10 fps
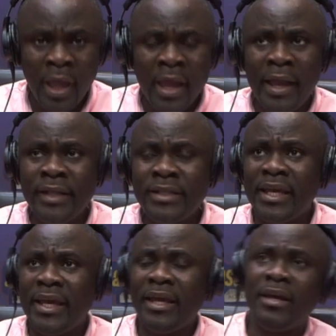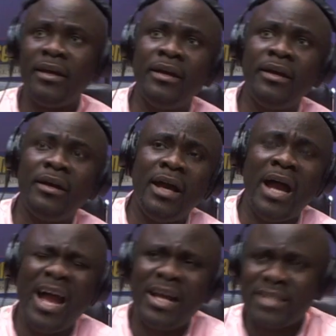And see,
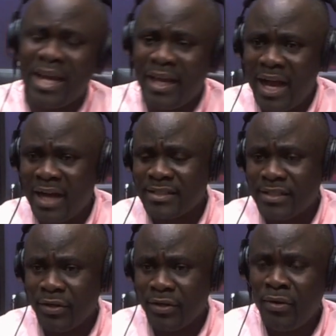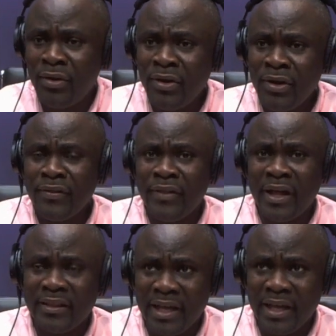as I asked,
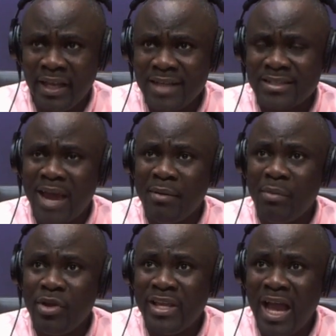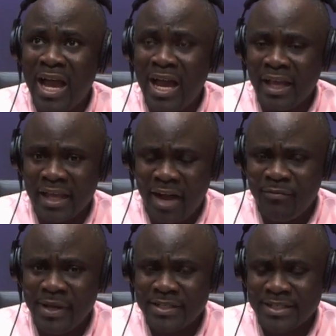the last time Amunya
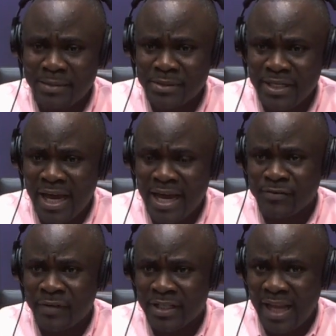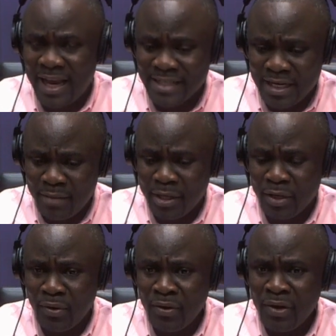government subsidized fertilizer
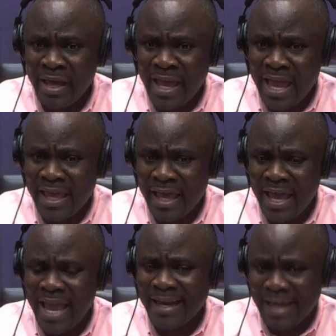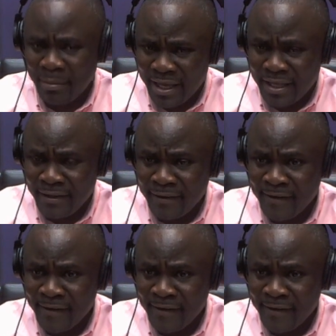nibino, dabe.